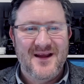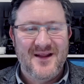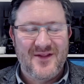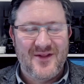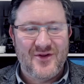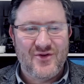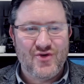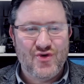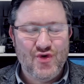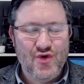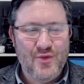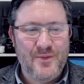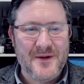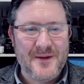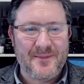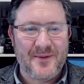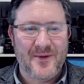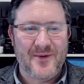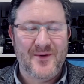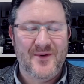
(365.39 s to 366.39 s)
the new
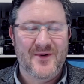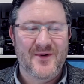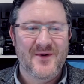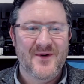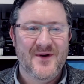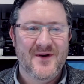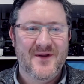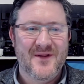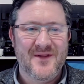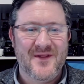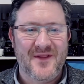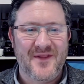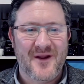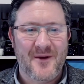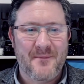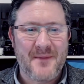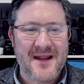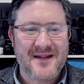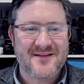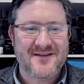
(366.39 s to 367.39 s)
people that they're
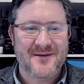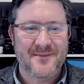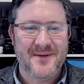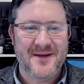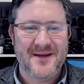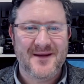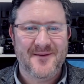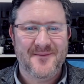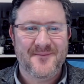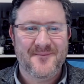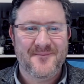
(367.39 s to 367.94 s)
meant to be.